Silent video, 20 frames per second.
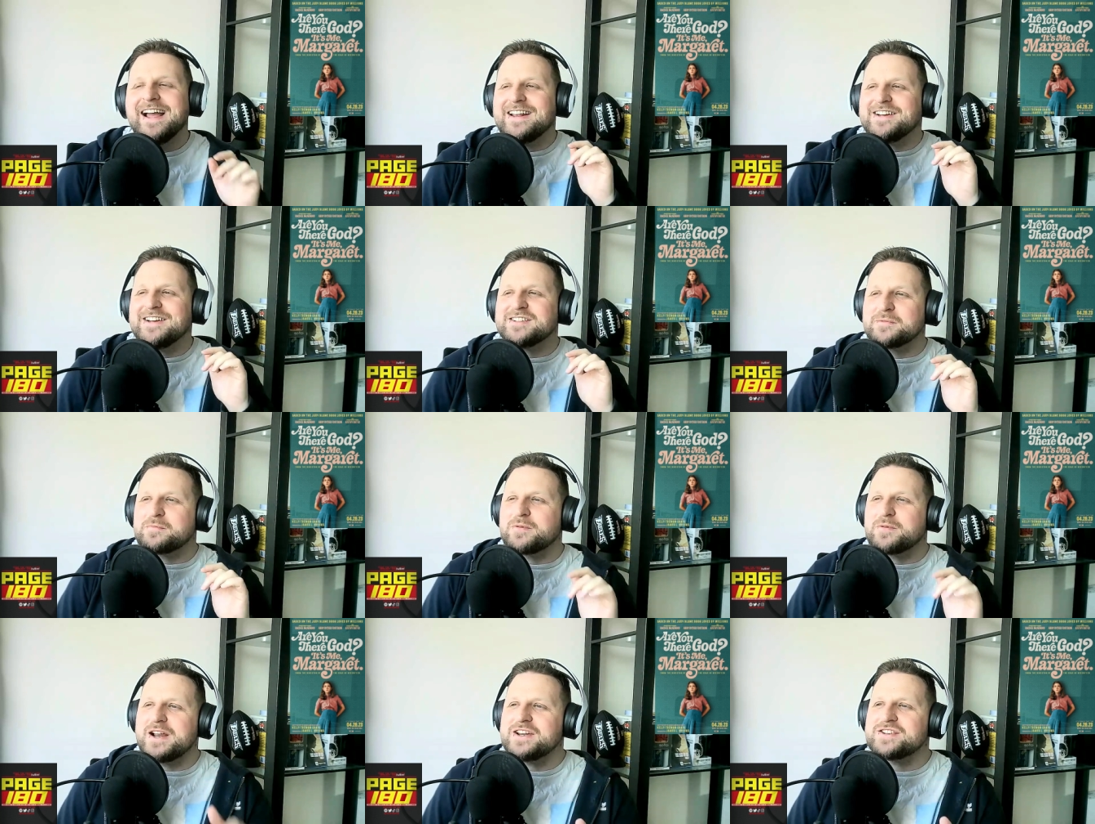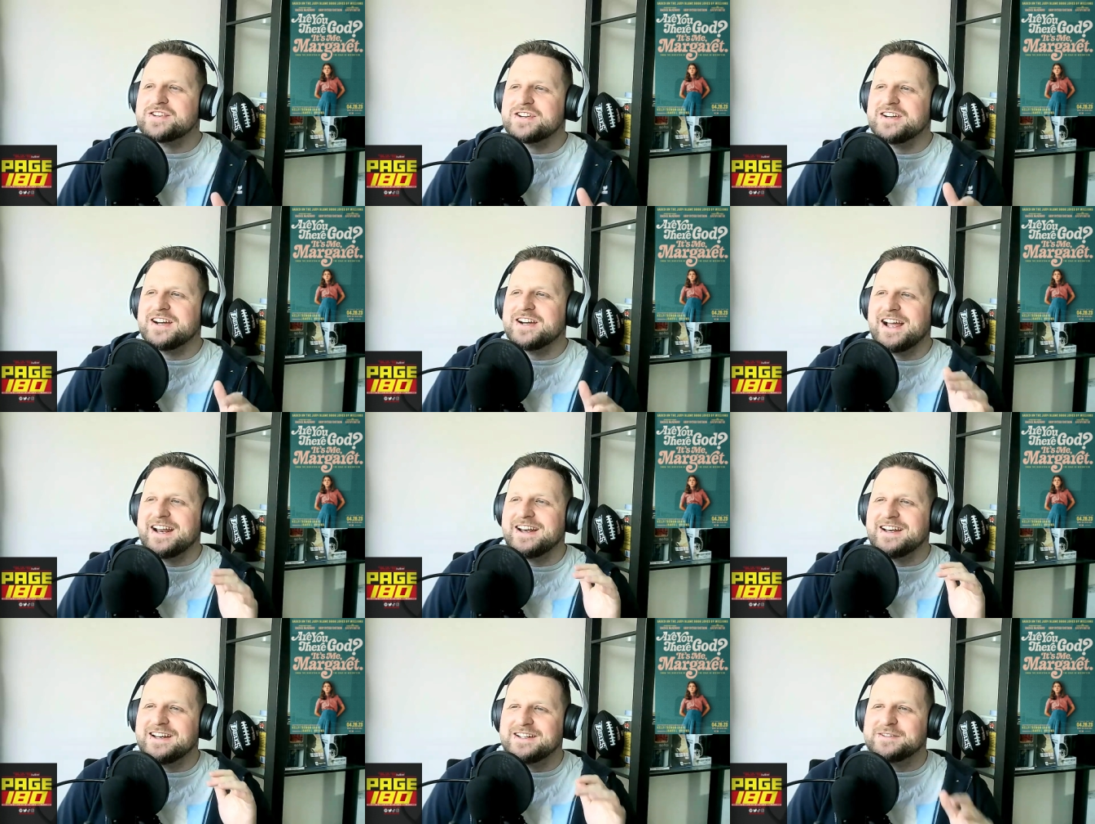There's a pressure
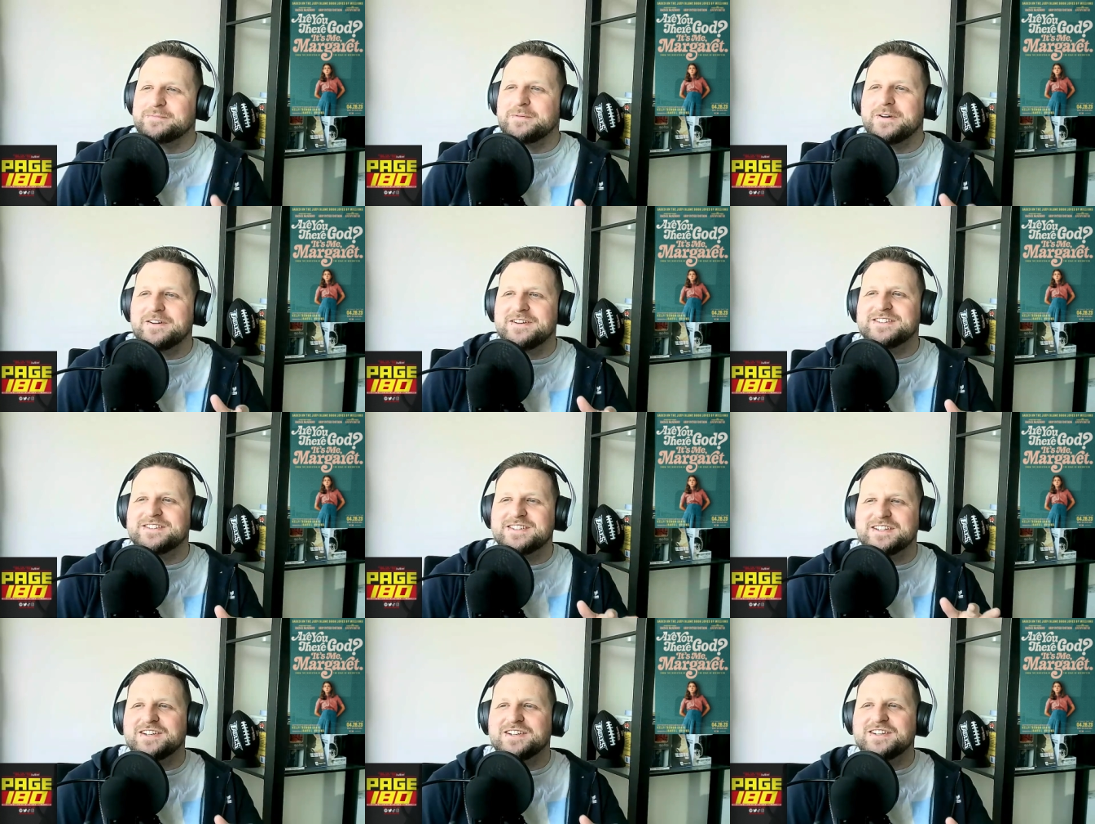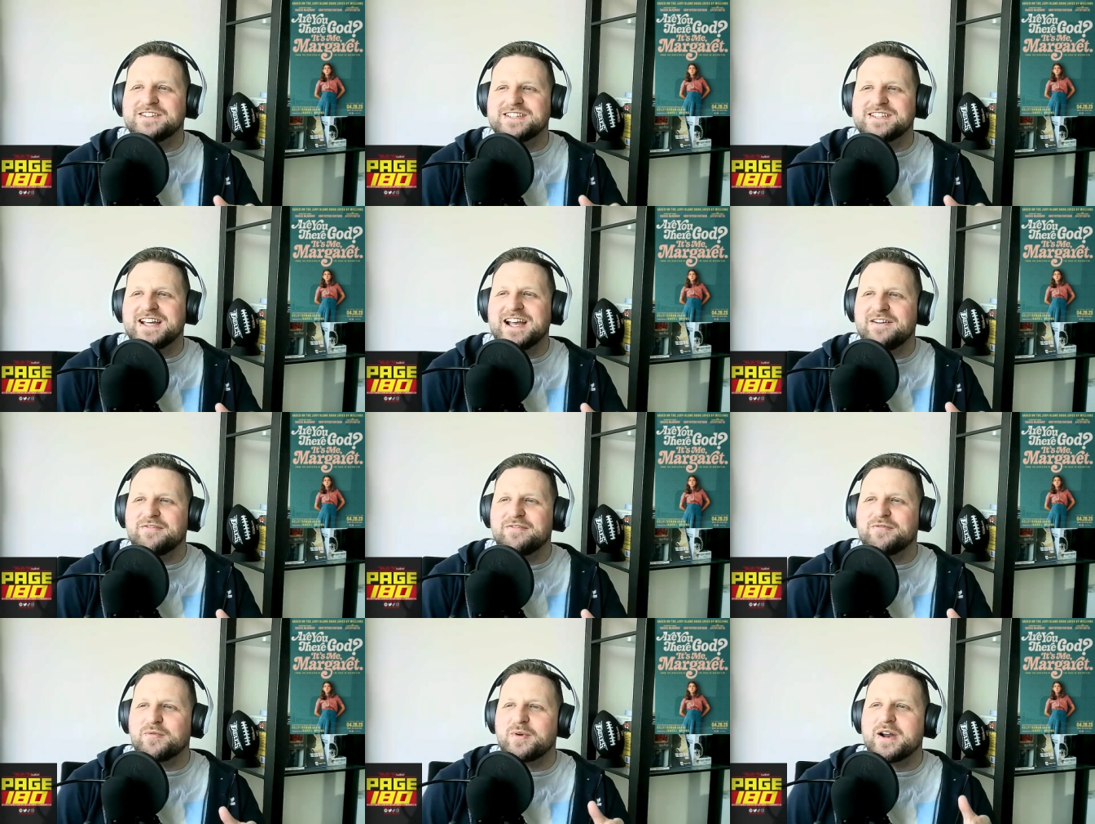and an experience that girls
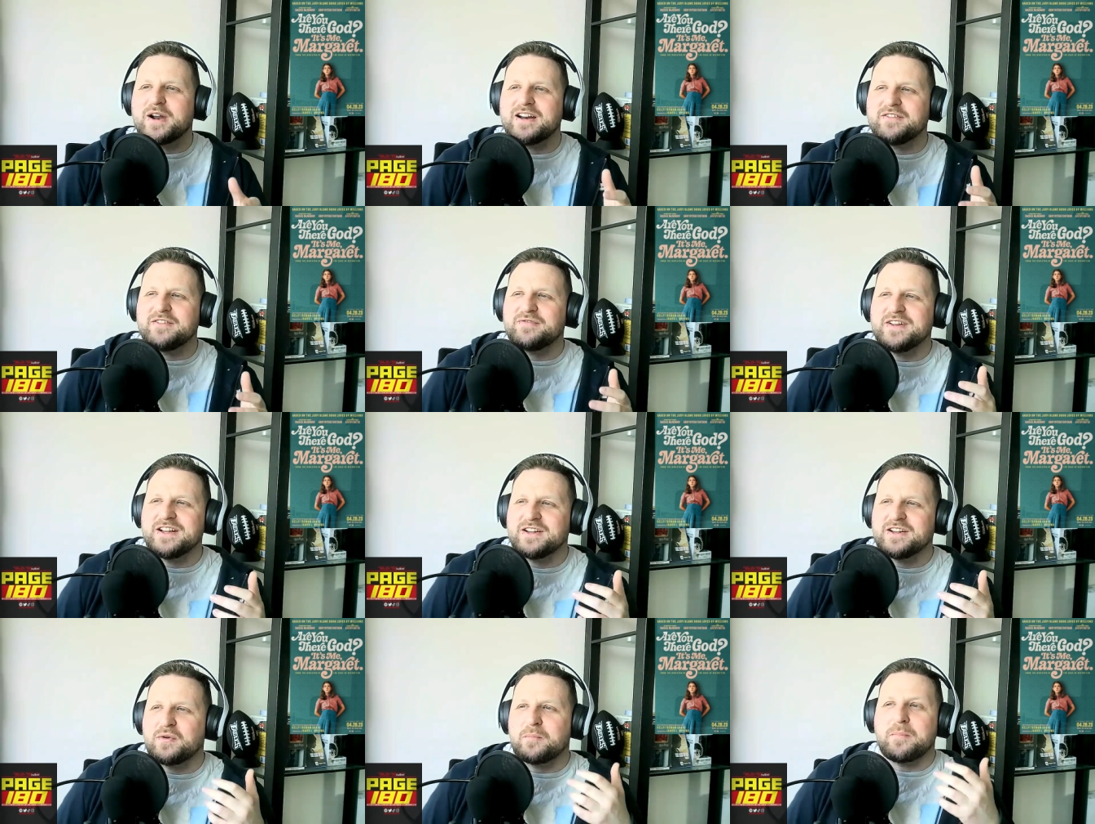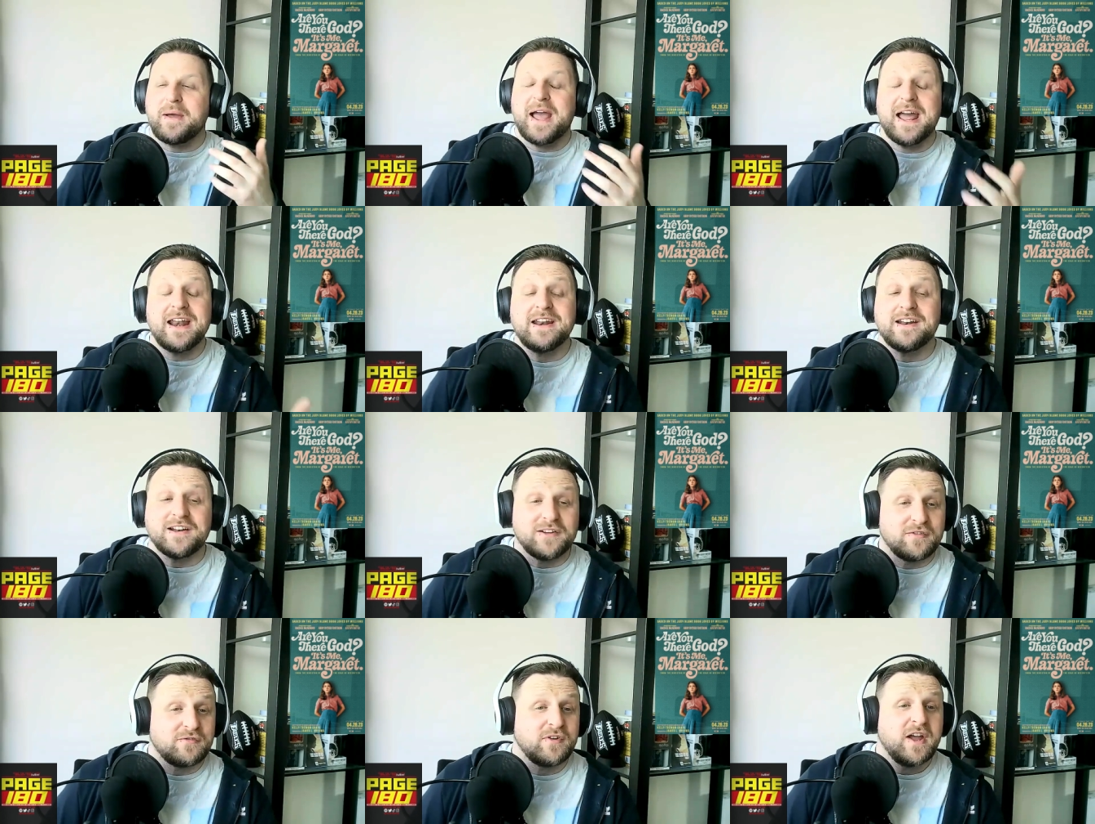have where they feel
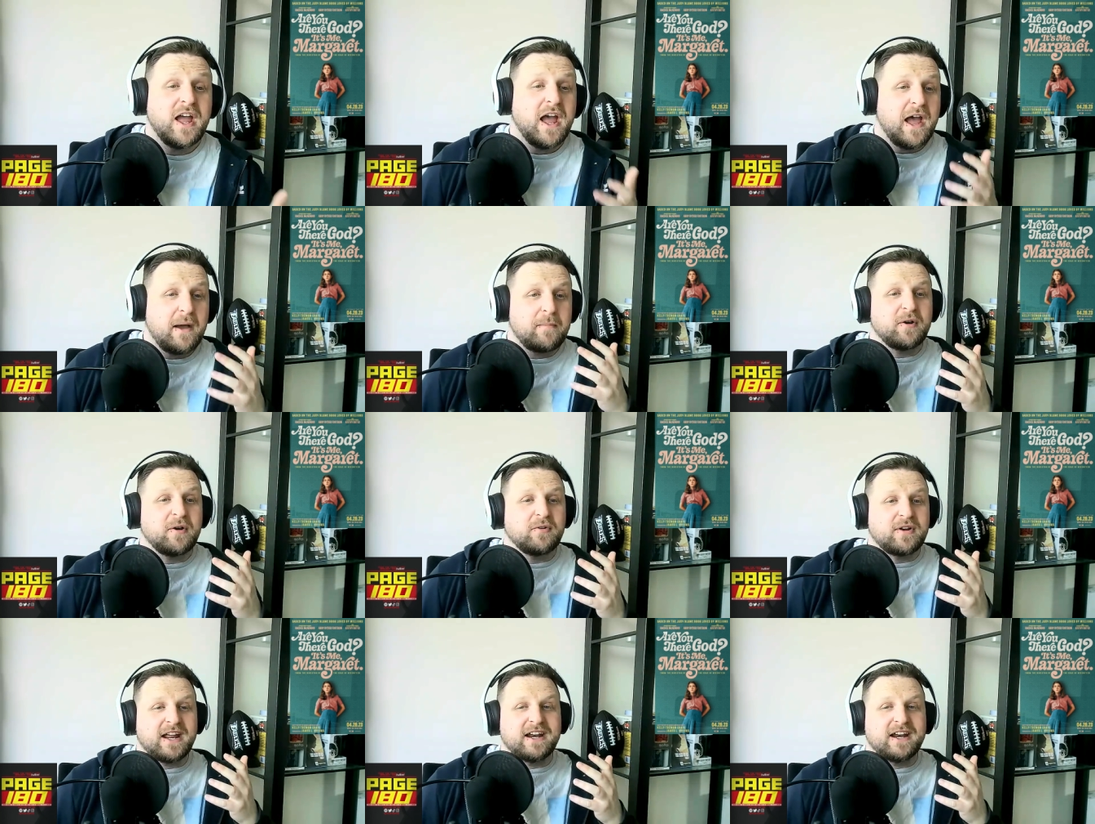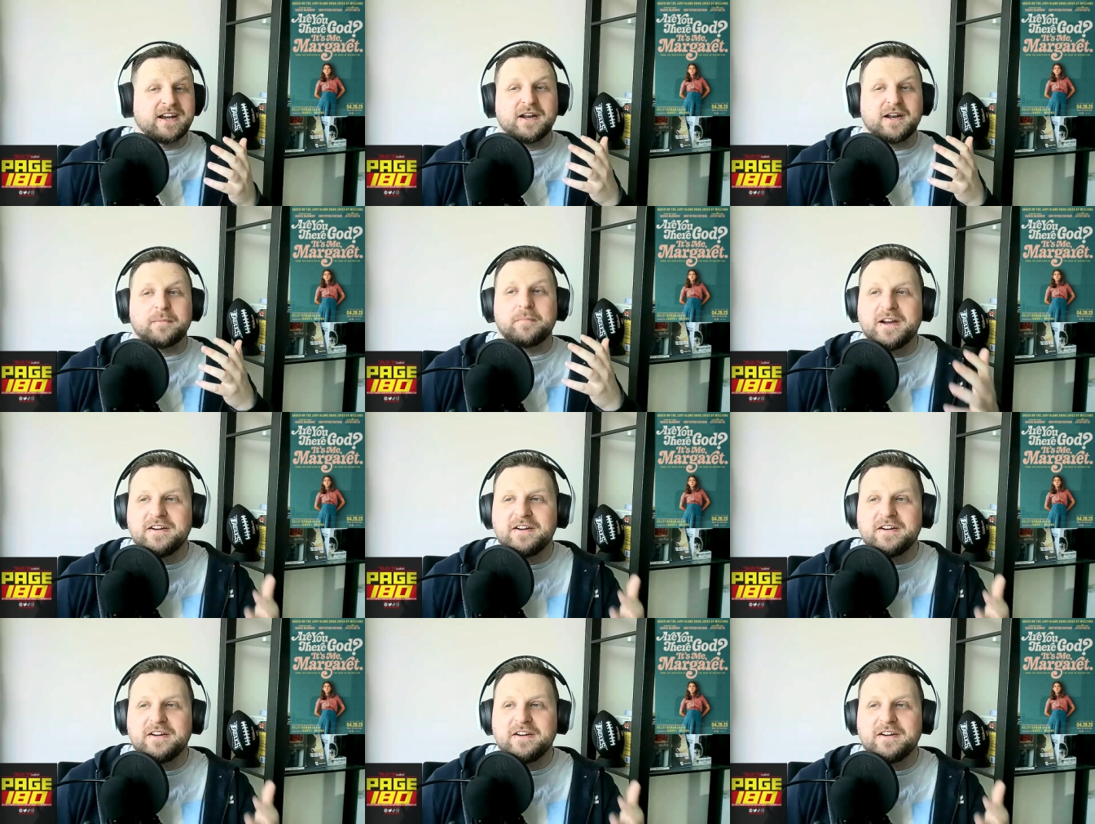competitive about getting their